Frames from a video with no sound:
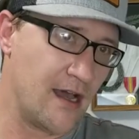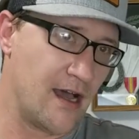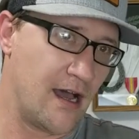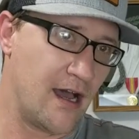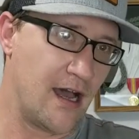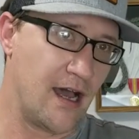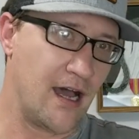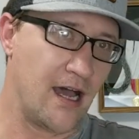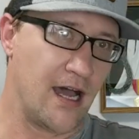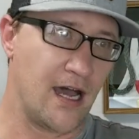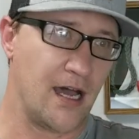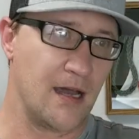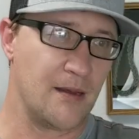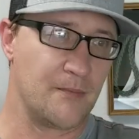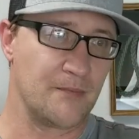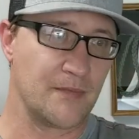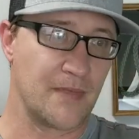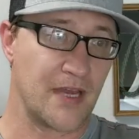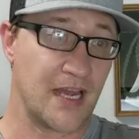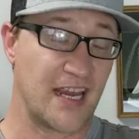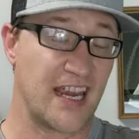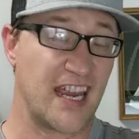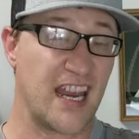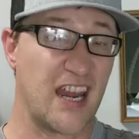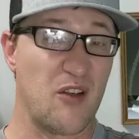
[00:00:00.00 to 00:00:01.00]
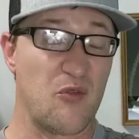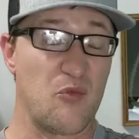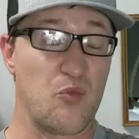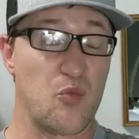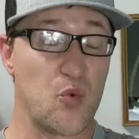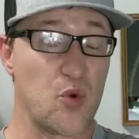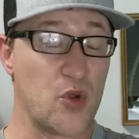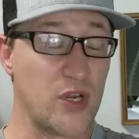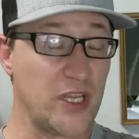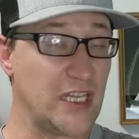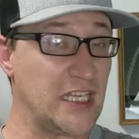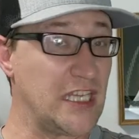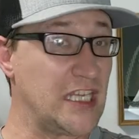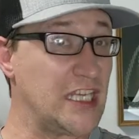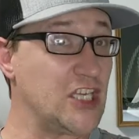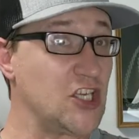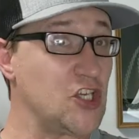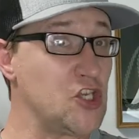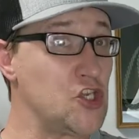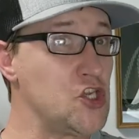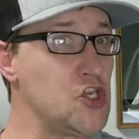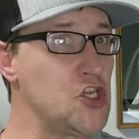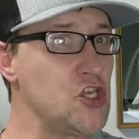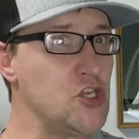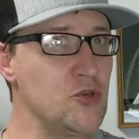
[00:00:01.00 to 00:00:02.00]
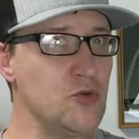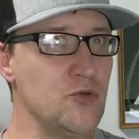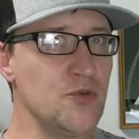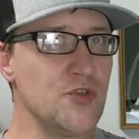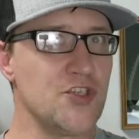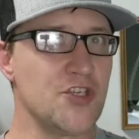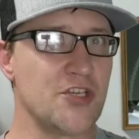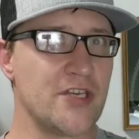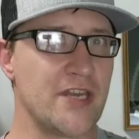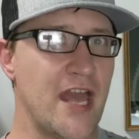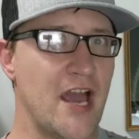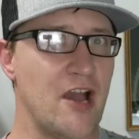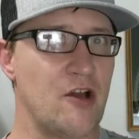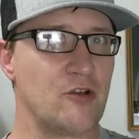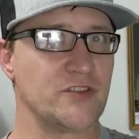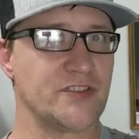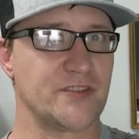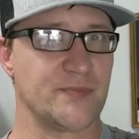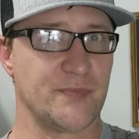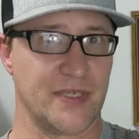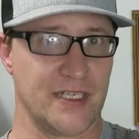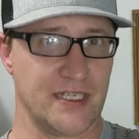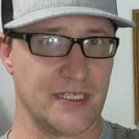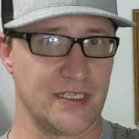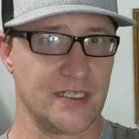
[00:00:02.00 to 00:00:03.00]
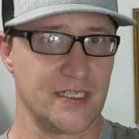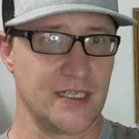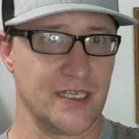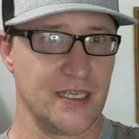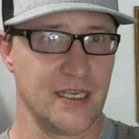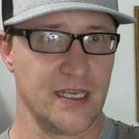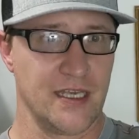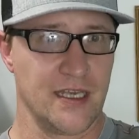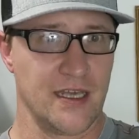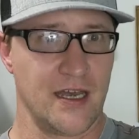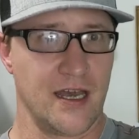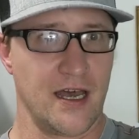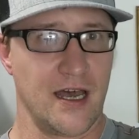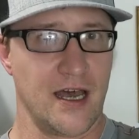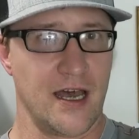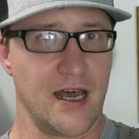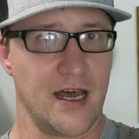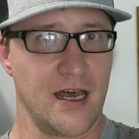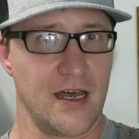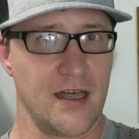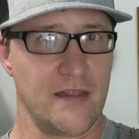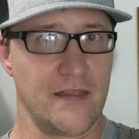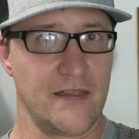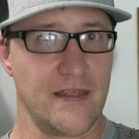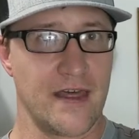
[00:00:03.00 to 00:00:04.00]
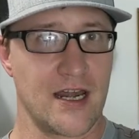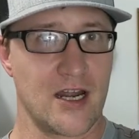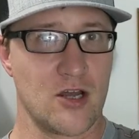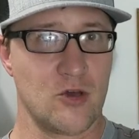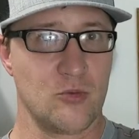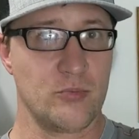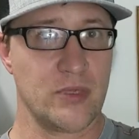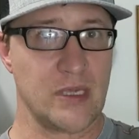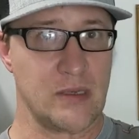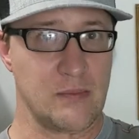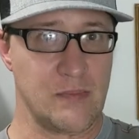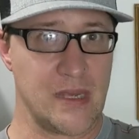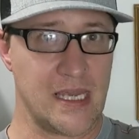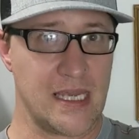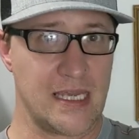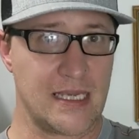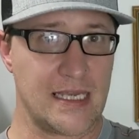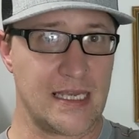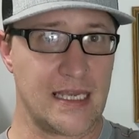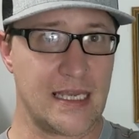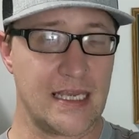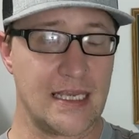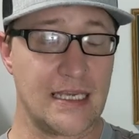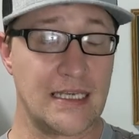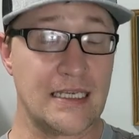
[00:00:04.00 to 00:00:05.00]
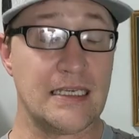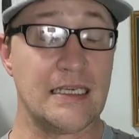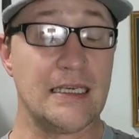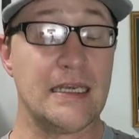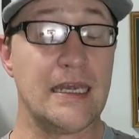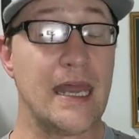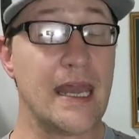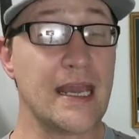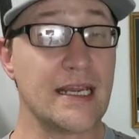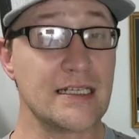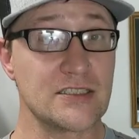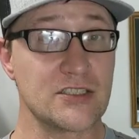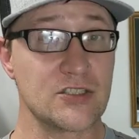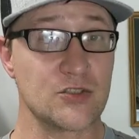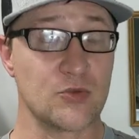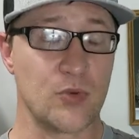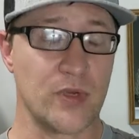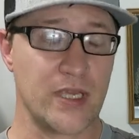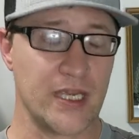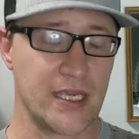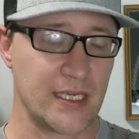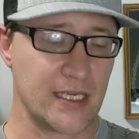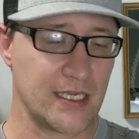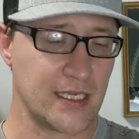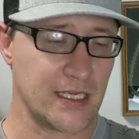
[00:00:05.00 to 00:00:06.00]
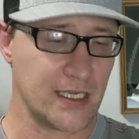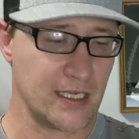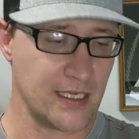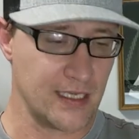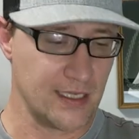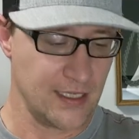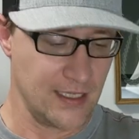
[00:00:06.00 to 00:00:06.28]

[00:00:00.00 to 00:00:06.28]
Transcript: I got a really huge announcement that I'll be making next week,